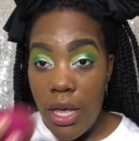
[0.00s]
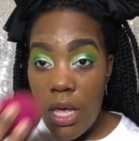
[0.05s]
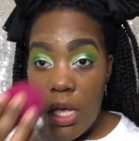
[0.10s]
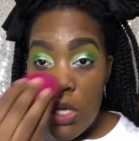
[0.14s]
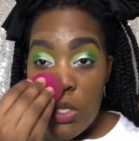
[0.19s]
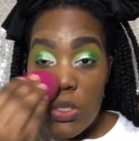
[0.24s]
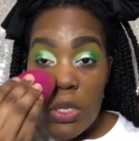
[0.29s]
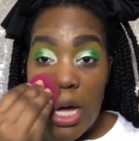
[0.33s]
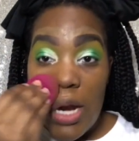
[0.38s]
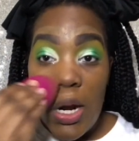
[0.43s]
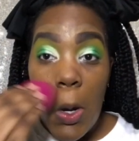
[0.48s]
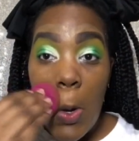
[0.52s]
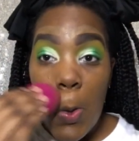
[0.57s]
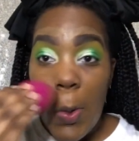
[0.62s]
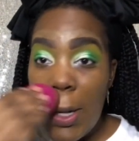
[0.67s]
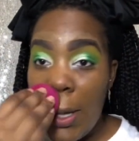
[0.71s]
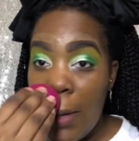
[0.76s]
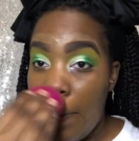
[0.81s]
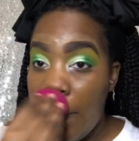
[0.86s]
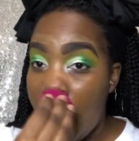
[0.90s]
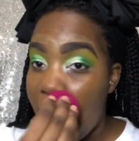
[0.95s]
So I don't want
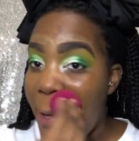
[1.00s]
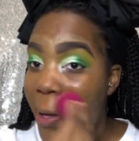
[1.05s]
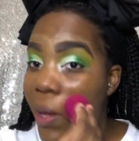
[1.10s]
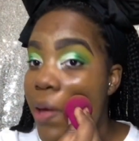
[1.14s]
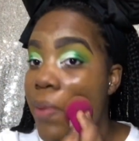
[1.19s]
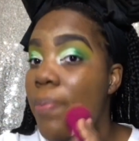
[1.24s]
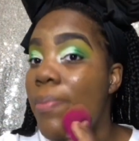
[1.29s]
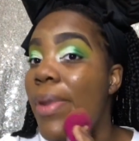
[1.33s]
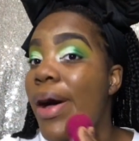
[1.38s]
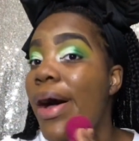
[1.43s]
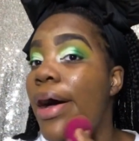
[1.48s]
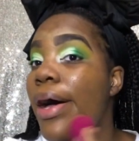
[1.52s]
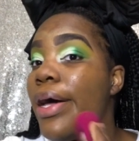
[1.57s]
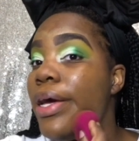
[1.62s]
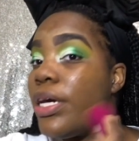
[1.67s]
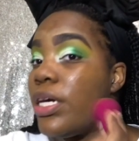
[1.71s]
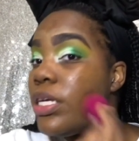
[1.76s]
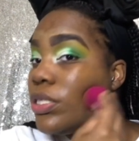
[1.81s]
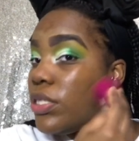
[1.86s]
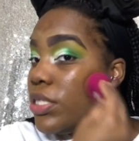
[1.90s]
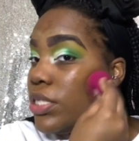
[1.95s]
to put my
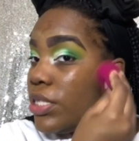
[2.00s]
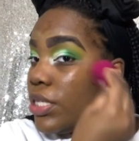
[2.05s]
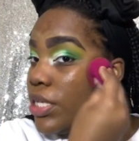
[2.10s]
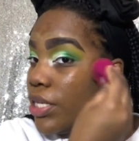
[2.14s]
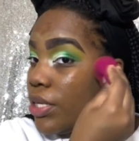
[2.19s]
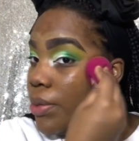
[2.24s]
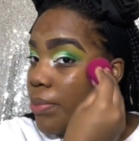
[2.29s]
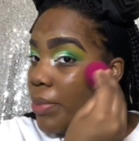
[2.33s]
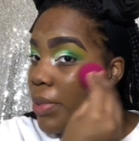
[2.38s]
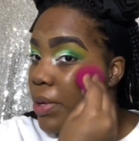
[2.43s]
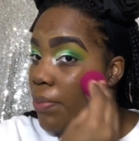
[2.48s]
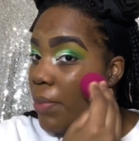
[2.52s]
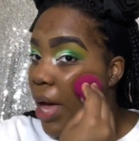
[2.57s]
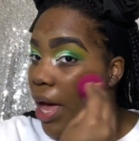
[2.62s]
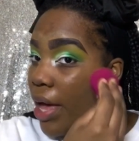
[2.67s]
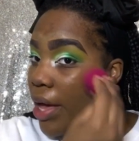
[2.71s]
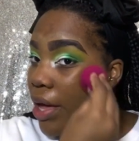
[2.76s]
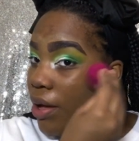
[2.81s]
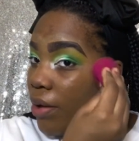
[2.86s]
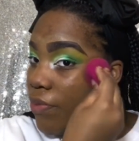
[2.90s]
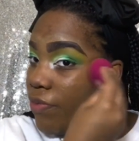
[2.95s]

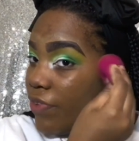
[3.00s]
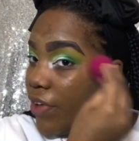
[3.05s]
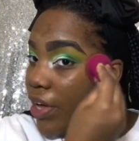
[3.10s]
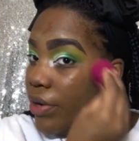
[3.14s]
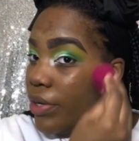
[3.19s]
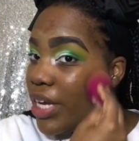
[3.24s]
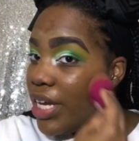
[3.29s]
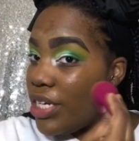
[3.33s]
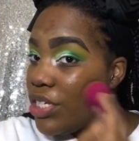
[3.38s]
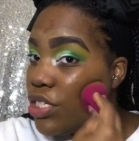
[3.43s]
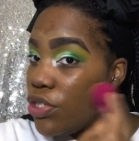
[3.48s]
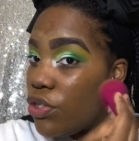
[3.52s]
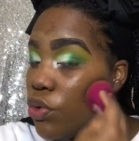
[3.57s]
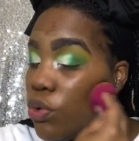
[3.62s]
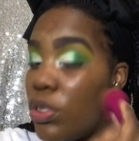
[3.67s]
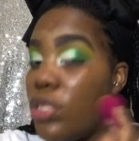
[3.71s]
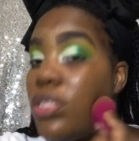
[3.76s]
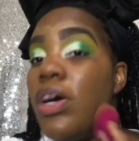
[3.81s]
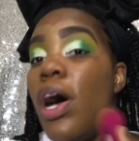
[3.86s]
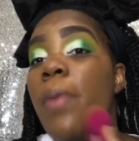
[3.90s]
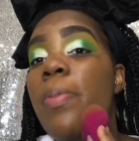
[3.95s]
foundation
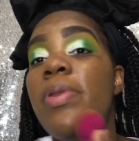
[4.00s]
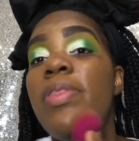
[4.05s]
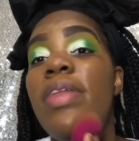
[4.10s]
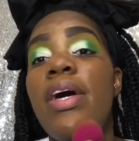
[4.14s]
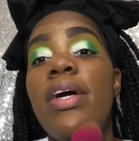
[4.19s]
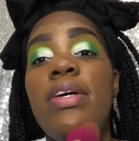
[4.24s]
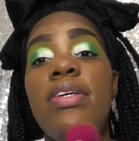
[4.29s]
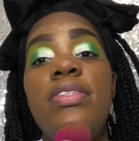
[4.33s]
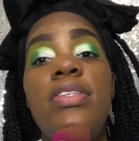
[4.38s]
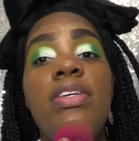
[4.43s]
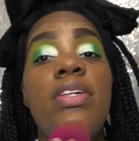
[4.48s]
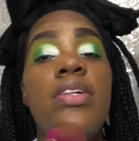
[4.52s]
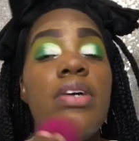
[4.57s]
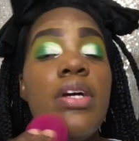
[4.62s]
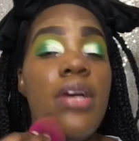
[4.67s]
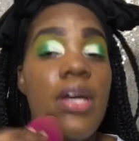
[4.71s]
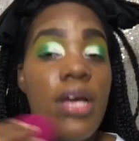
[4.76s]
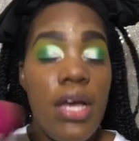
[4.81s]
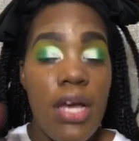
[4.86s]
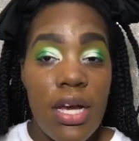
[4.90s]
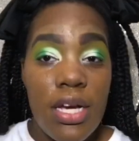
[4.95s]
on top of that concealer
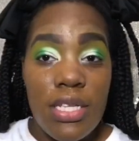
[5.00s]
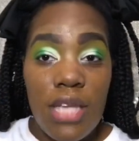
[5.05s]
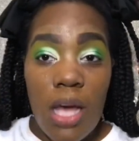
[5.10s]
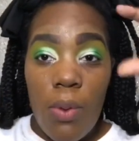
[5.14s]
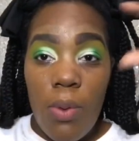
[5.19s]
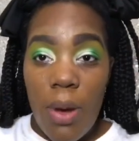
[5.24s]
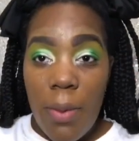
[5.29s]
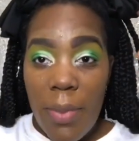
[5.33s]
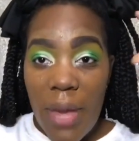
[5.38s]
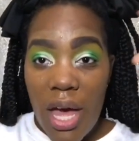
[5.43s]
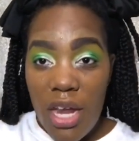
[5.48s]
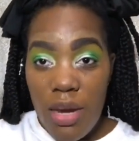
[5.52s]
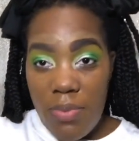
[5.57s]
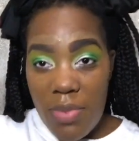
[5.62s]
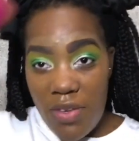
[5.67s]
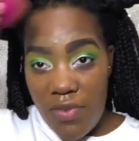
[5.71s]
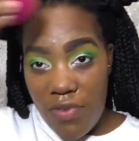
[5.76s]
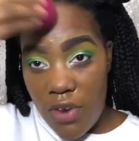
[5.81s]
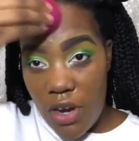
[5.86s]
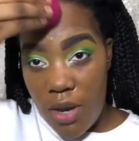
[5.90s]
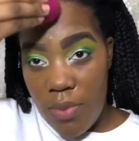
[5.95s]
because I want mine to be
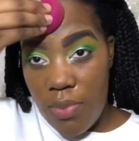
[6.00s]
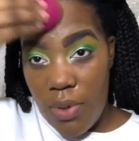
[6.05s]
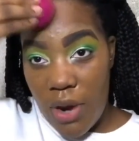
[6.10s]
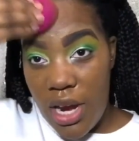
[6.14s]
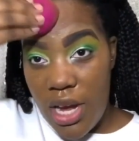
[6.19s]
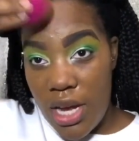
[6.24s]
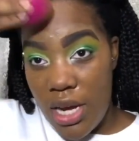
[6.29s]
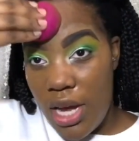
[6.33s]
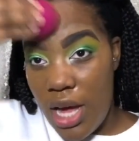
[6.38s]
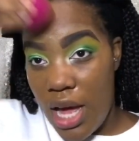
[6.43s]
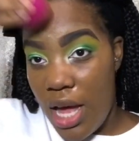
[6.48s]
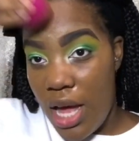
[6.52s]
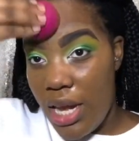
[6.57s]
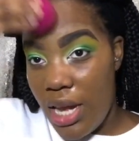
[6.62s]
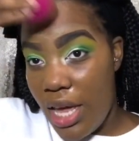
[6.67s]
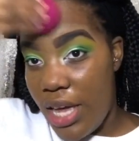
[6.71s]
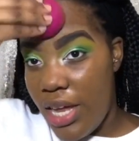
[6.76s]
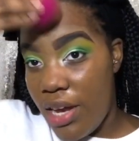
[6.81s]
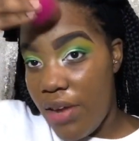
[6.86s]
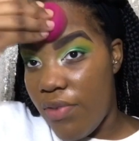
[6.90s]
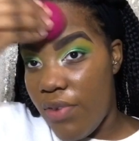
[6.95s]
very bright and
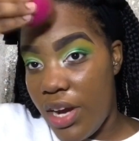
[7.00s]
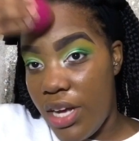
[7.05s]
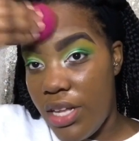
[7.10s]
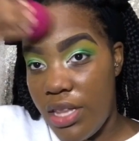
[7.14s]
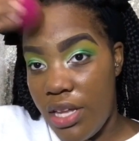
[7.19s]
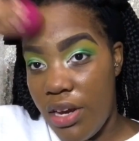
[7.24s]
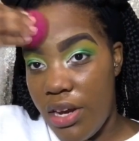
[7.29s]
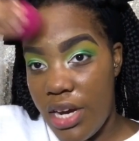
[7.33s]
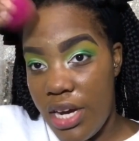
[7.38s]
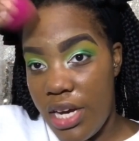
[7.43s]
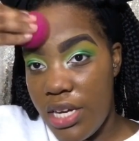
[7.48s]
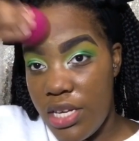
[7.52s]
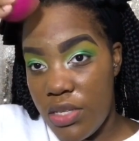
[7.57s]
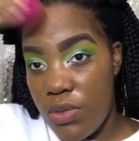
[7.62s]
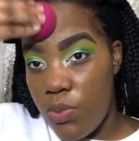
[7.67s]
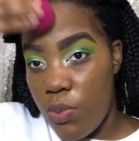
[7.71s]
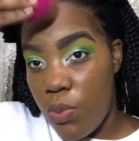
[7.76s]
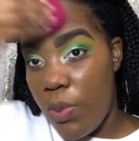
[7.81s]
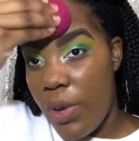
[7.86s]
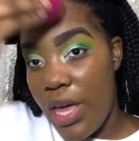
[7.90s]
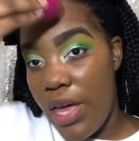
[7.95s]
highlighted right there as
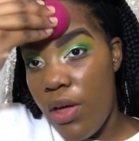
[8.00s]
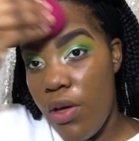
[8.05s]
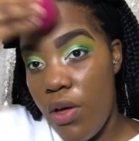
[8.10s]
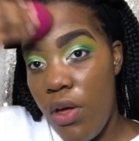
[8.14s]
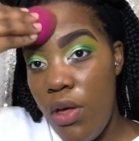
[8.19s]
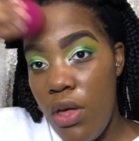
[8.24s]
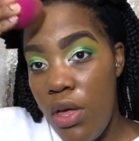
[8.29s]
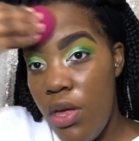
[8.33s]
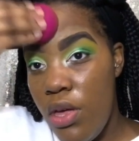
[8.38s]
well.